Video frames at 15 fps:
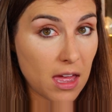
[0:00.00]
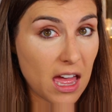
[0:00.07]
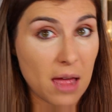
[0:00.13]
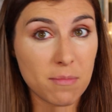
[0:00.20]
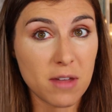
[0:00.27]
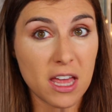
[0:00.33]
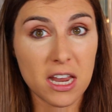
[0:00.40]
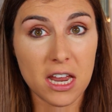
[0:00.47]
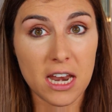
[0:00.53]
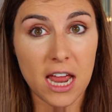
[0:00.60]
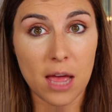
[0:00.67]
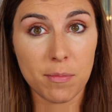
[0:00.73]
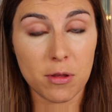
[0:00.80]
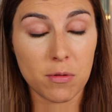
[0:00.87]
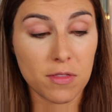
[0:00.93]
I'm not
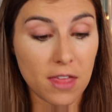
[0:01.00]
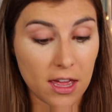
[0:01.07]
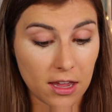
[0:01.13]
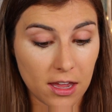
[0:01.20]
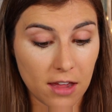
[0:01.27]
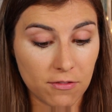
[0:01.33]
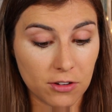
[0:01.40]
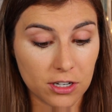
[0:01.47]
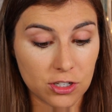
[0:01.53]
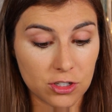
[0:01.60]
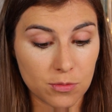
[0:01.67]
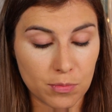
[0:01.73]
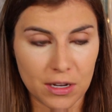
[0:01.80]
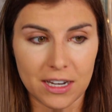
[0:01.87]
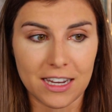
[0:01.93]
unhappy with that
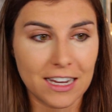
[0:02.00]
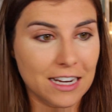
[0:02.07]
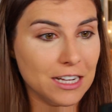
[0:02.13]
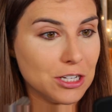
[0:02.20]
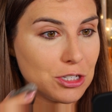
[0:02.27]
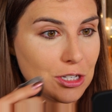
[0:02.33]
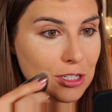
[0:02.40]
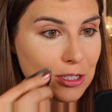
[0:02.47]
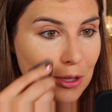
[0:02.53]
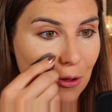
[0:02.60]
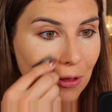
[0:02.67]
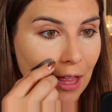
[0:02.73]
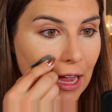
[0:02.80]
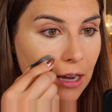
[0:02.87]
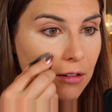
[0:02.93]
coverage, but it is just
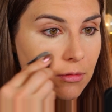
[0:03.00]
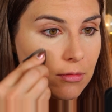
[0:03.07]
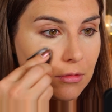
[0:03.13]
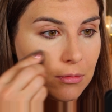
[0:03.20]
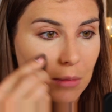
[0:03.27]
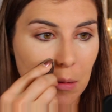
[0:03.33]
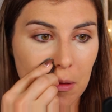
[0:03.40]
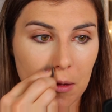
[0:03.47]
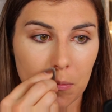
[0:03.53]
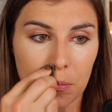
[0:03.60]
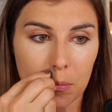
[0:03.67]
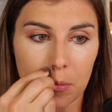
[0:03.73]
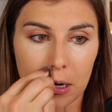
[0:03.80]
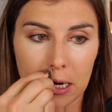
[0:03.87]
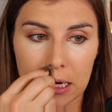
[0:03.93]
so light. Well, maybe
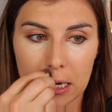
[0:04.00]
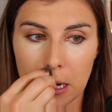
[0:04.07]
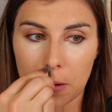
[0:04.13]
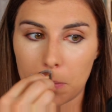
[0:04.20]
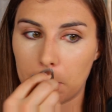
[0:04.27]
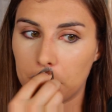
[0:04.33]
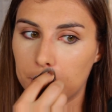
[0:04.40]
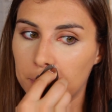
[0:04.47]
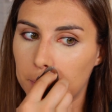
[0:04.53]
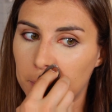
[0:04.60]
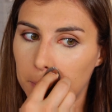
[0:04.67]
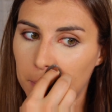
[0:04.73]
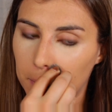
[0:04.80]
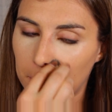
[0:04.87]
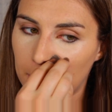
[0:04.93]
I'll bring it down.
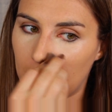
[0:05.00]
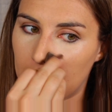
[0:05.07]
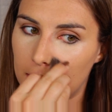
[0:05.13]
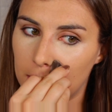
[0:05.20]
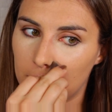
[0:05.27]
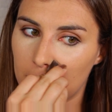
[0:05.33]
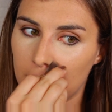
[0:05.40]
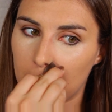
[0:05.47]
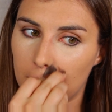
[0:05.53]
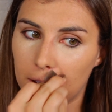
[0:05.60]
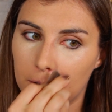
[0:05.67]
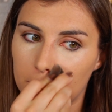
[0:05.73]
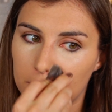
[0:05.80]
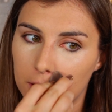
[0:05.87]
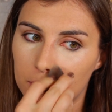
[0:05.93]
And here I
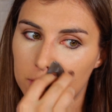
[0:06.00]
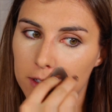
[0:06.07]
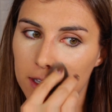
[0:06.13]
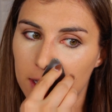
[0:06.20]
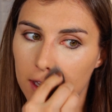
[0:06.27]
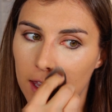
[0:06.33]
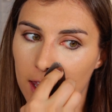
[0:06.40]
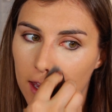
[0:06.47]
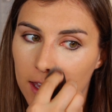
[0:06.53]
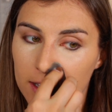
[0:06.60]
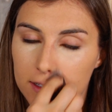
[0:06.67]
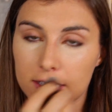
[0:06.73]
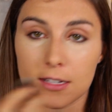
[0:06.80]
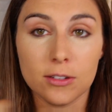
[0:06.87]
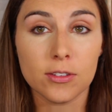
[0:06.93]
go, using a
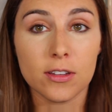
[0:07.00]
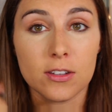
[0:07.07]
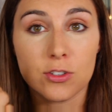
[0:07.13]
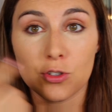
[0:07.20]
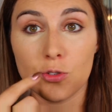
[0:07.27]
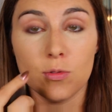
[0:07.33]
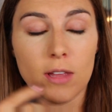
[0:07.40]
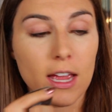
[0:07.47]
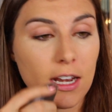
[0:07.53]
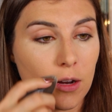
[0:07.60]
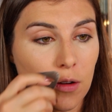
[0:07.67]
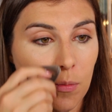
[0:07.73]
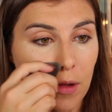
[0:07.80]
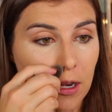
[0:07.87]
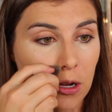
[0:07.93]
concealer that is too light
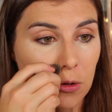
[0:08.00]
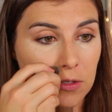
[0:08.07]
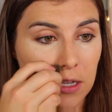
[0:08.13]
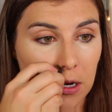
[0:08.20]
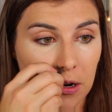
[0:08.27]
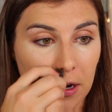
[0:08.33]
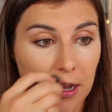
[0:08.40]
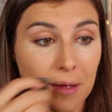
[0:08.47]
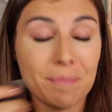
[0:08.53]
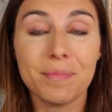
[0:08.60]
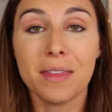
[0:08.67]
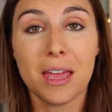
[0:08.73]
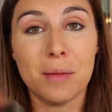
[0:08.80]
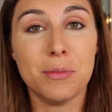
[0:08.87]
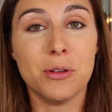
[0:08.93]
around my nose area,
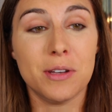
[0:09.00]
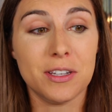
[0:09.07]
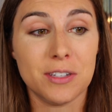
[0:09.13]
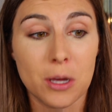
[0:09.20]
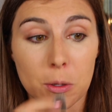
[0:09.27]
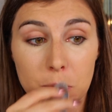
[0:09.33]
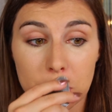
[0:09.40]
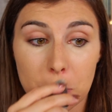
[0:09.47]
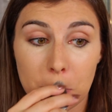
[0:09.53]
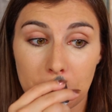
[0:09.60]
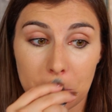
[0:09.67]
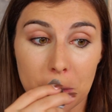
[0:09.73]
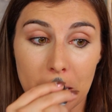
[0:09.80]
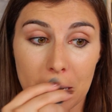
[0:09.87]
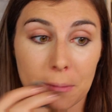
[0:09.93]
a beauty don't,
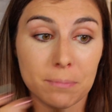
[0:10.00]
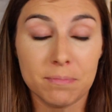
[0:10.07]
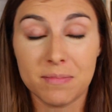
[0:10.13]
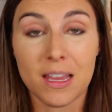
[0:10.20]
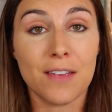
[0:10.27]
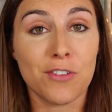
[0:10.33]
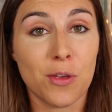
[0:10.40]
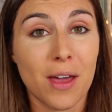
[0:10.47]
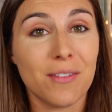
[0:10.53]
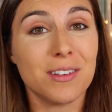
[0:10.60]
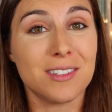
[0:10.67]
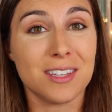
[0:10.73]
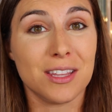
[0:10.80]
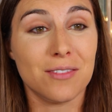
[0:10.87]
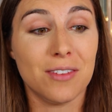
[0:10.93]
that, if you
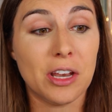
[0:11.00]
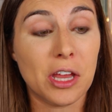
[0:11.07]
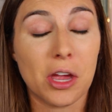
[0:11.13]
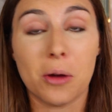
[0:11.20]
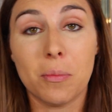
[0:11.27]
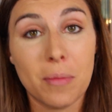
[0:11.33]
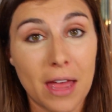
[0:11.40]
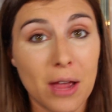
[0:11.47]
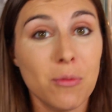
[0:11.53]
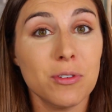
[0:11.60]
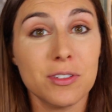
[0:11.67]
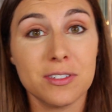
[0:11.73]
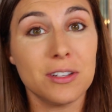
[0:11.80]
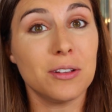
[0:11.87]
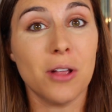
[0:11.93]
haven't seen the video, I
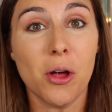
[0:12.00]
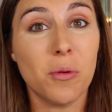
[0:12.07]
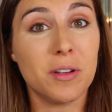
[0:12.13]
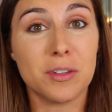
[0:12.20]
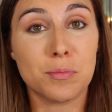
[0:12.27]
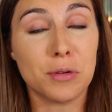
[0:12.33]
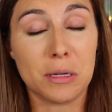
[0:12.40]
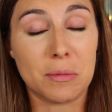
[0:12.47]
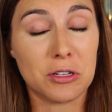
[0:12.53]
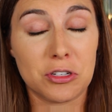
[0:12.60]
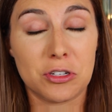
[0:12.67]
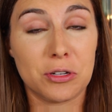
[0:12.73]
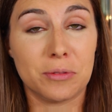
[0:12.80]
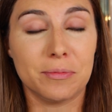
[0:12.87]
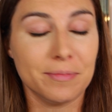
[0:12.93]
will still always pretty
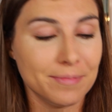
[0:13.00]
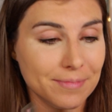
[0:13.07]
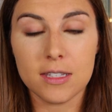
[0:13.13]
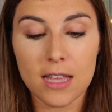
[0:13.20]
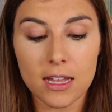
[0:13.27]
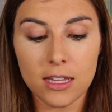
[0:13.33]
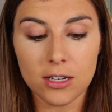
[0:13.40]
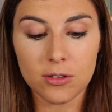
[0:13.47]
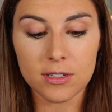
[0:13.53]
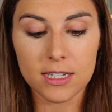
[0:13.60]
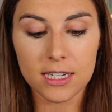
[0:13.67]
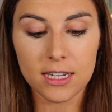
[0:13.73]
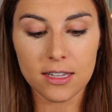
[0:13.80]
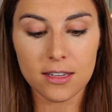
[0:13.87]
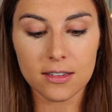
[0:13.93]
much do. Does that look
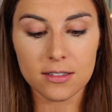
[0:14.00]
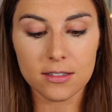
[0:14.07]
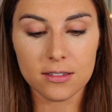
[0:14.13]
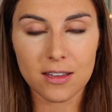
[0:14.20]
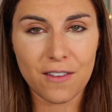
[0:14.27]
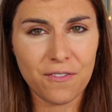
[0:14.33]
ridiculous?